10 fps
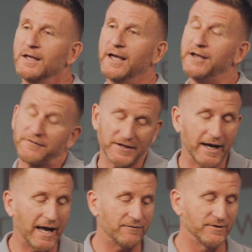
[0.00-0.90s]
And not that
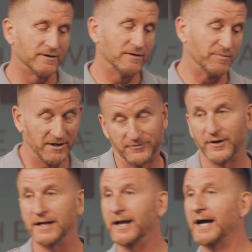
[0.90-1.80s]
I haven't been
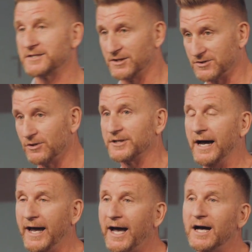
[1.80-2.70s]
afraid as an adult,
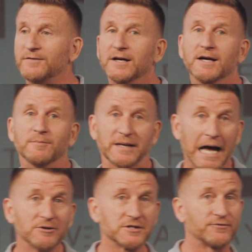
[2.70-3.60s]
I have, but
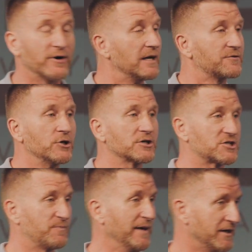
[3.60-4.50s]
I was afraid of cooked
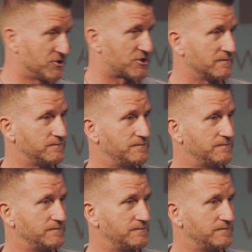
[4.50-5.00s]
spinach.